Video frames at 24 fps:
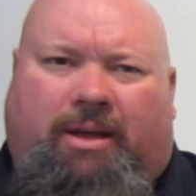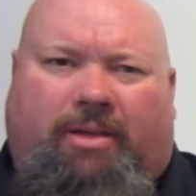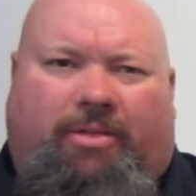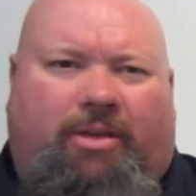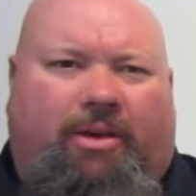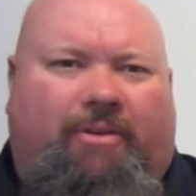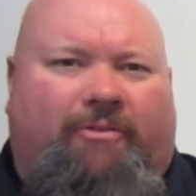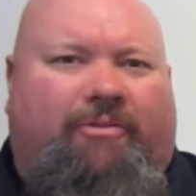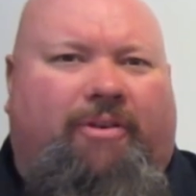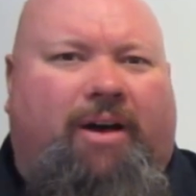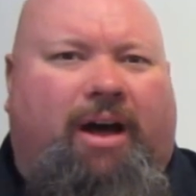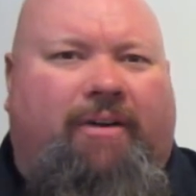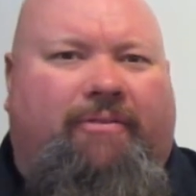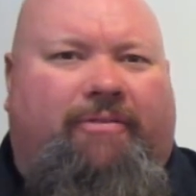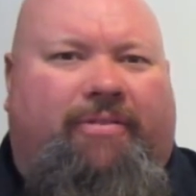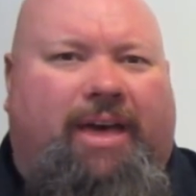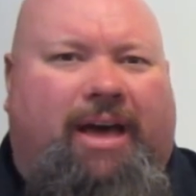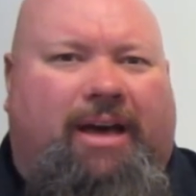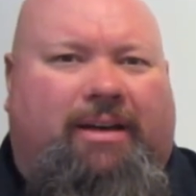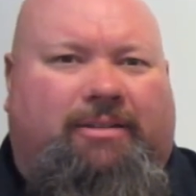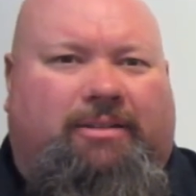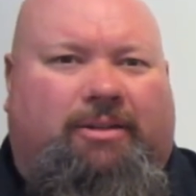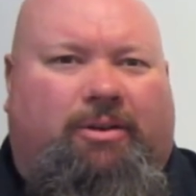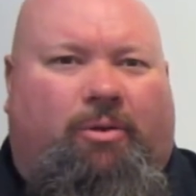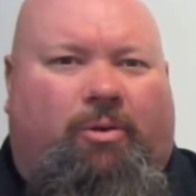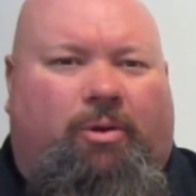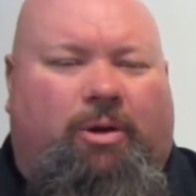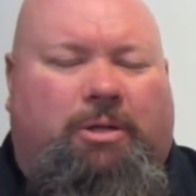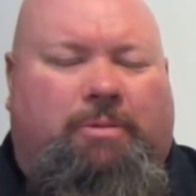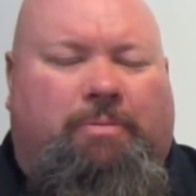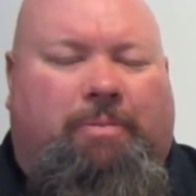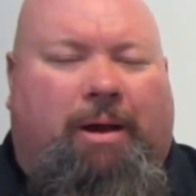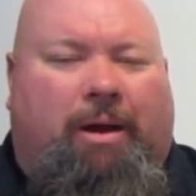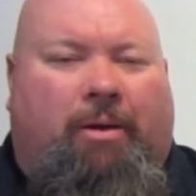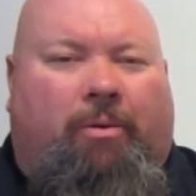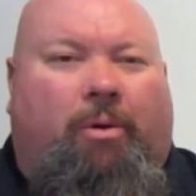I thought 5,000
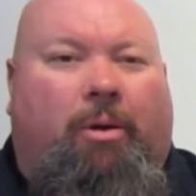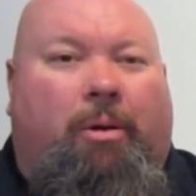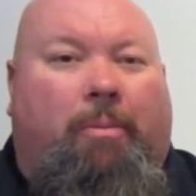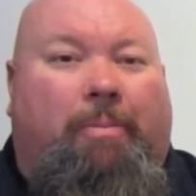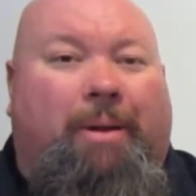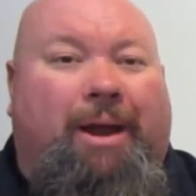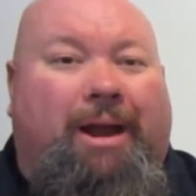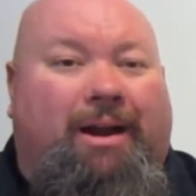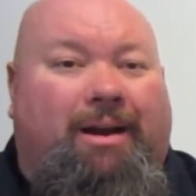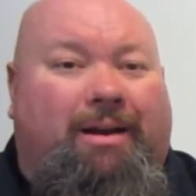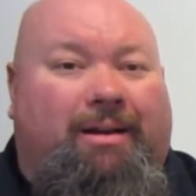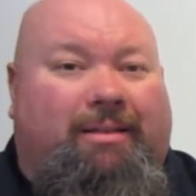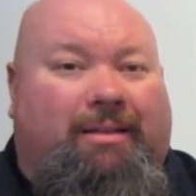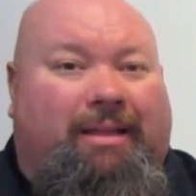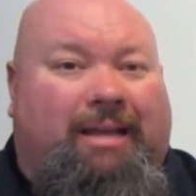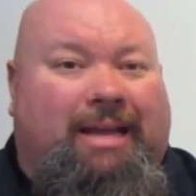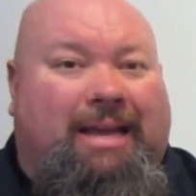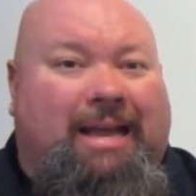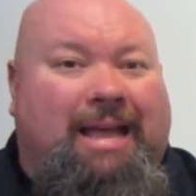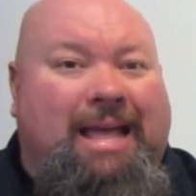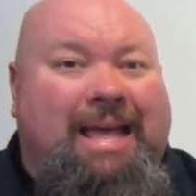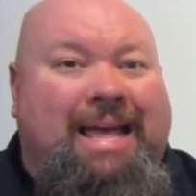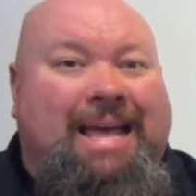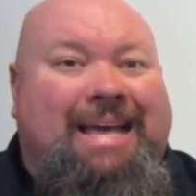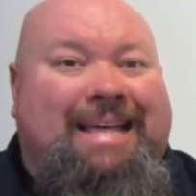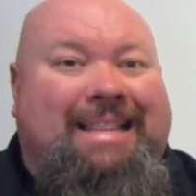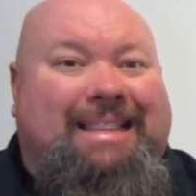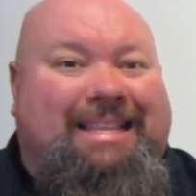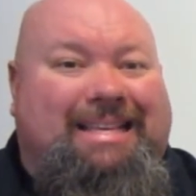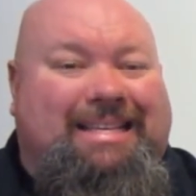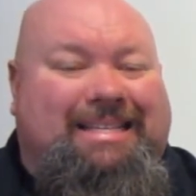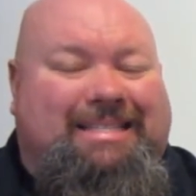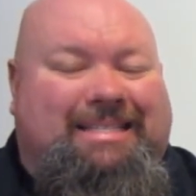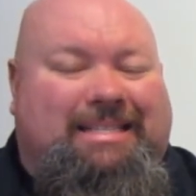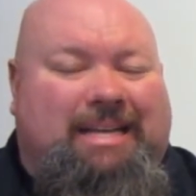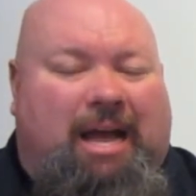horsepower. Well, apparently,
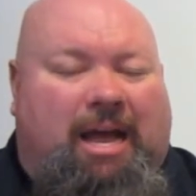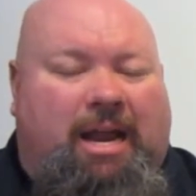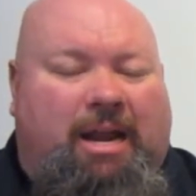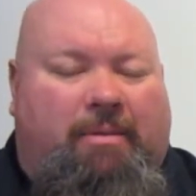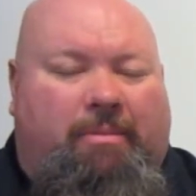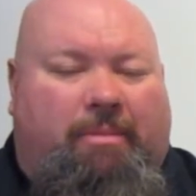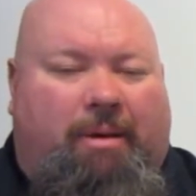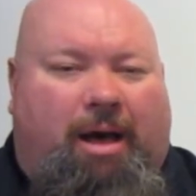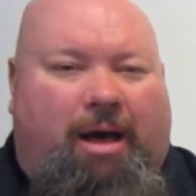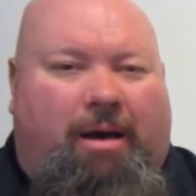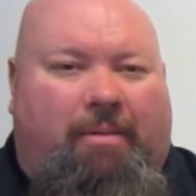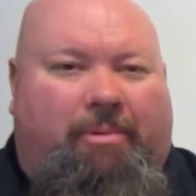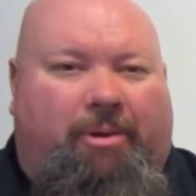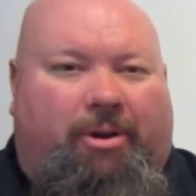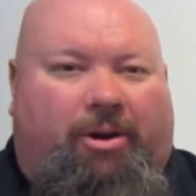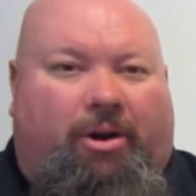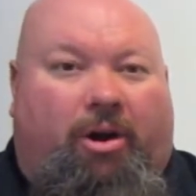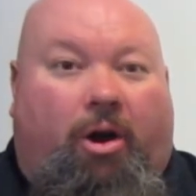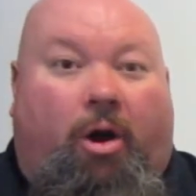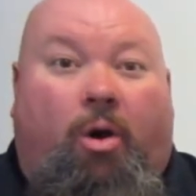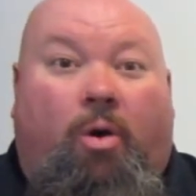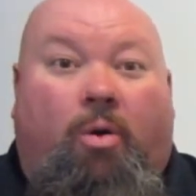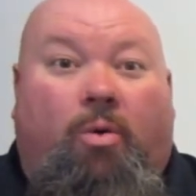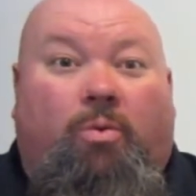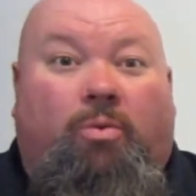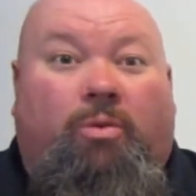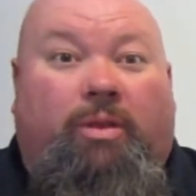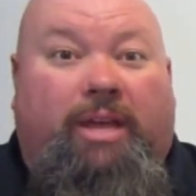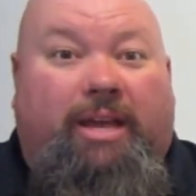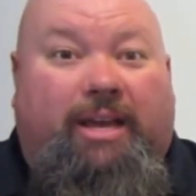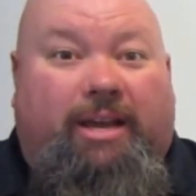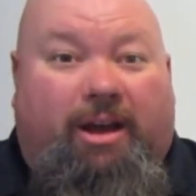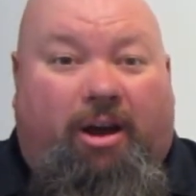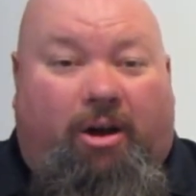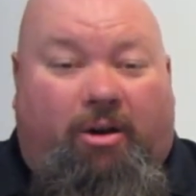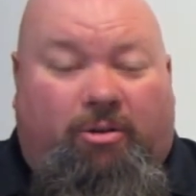this dynamometer
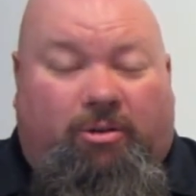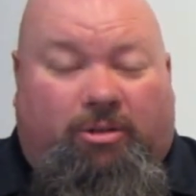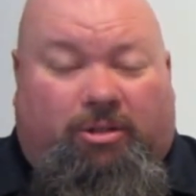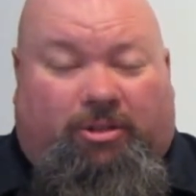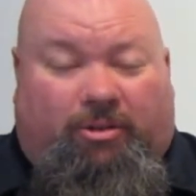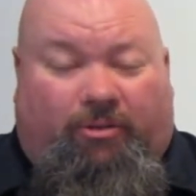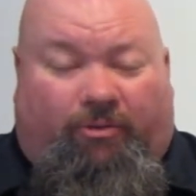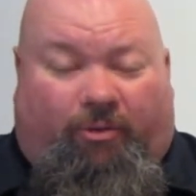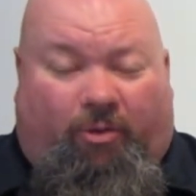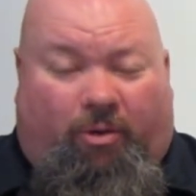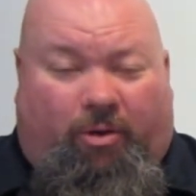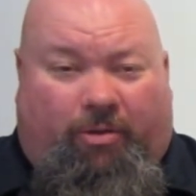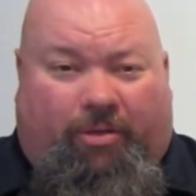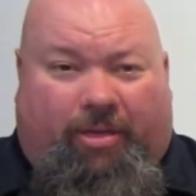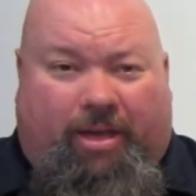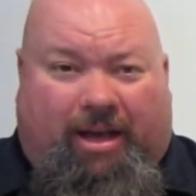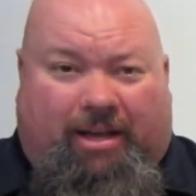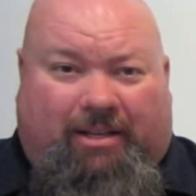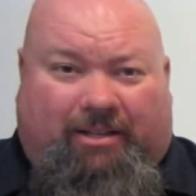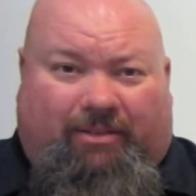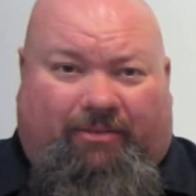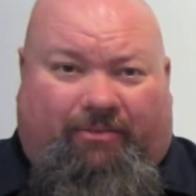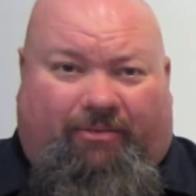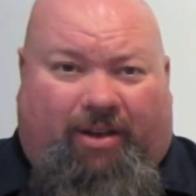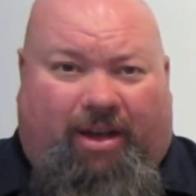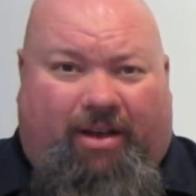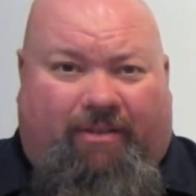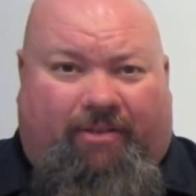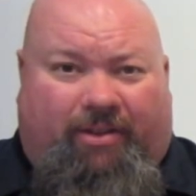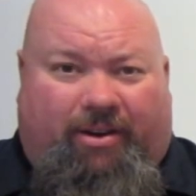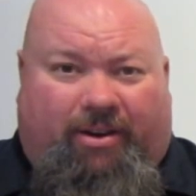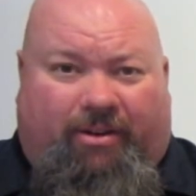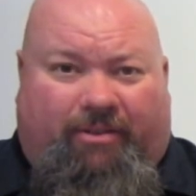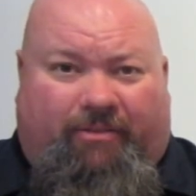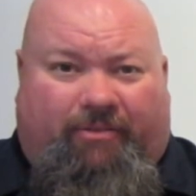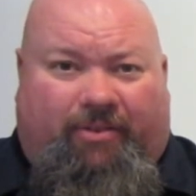only goes to
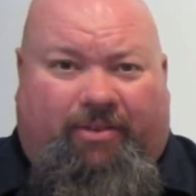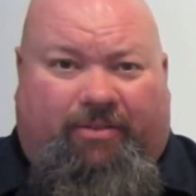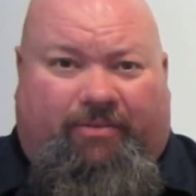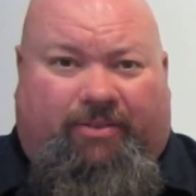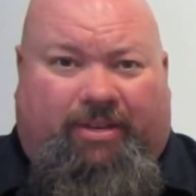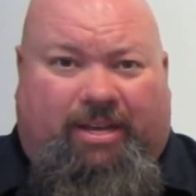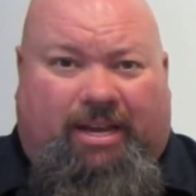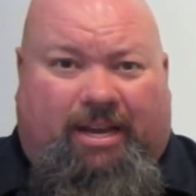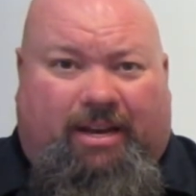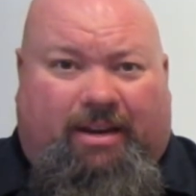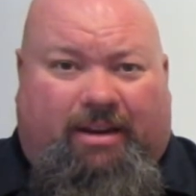4,515.